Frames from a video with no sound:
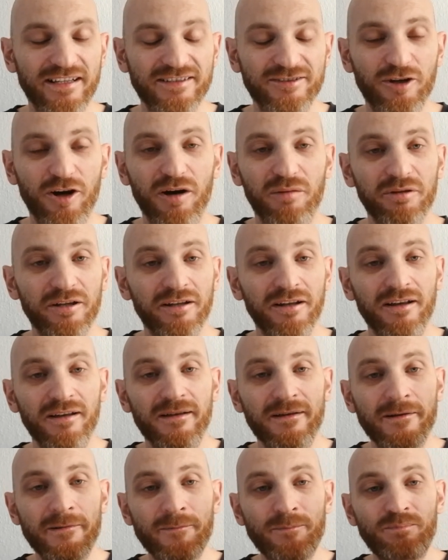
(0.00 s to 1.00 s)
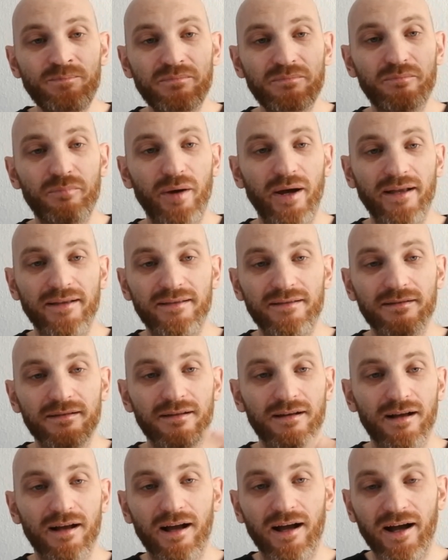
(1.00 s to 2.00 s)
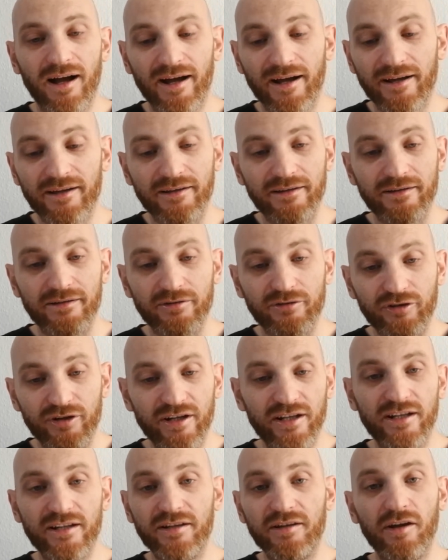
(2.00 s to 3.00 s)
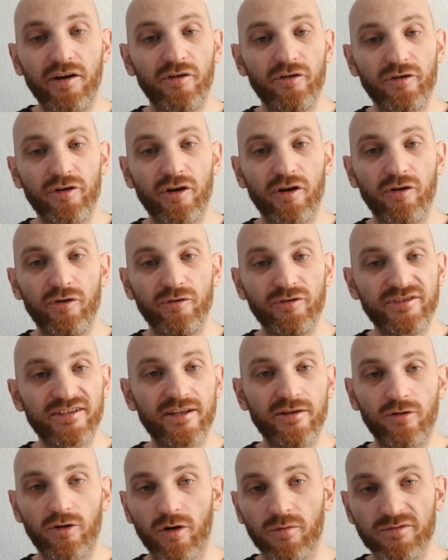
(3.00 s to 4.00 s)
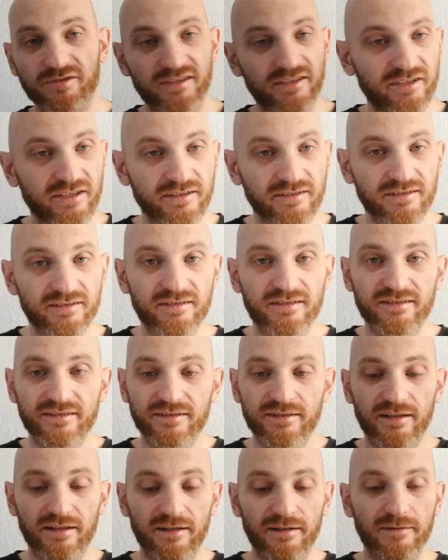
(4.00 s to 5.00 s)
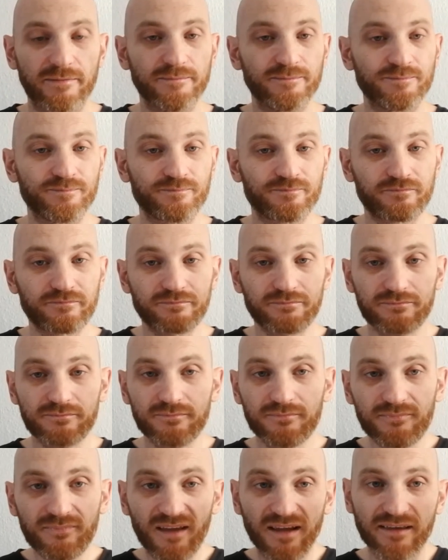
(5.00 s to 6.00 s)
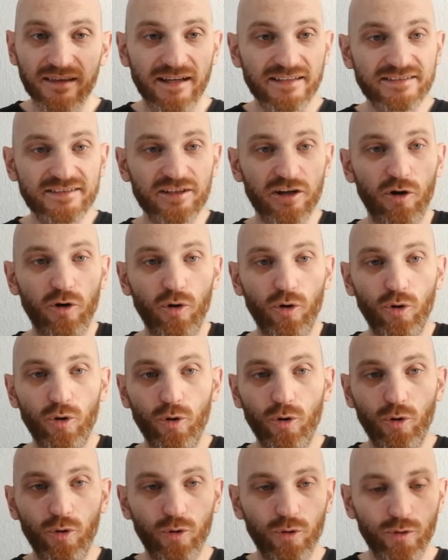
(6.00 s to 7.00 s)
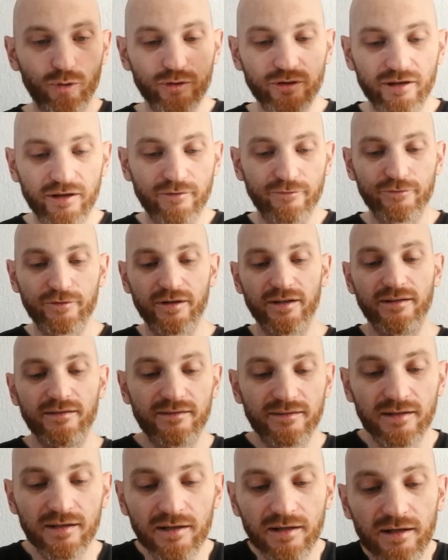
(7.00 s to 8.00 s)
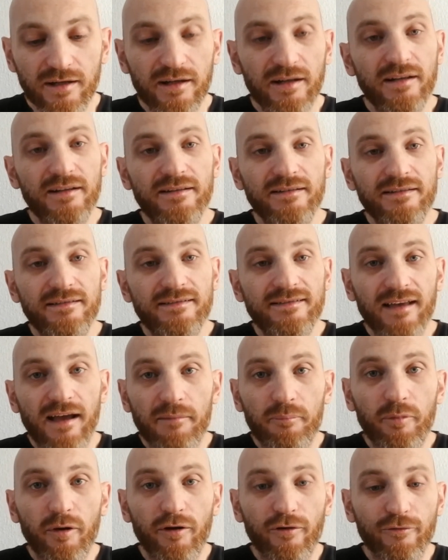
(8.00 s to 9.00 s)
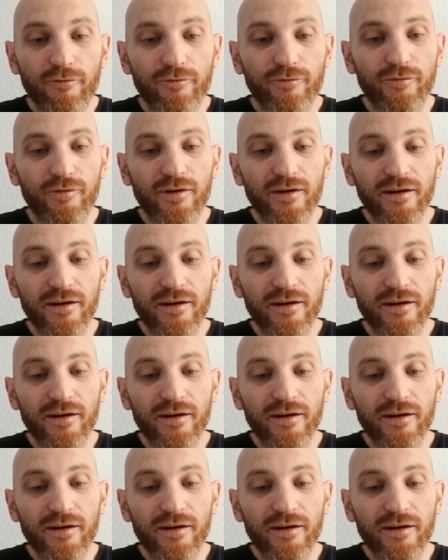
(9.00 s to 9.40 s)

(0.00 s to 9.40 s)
less carbon, but I really don't know steel compositions. That's a whole different type of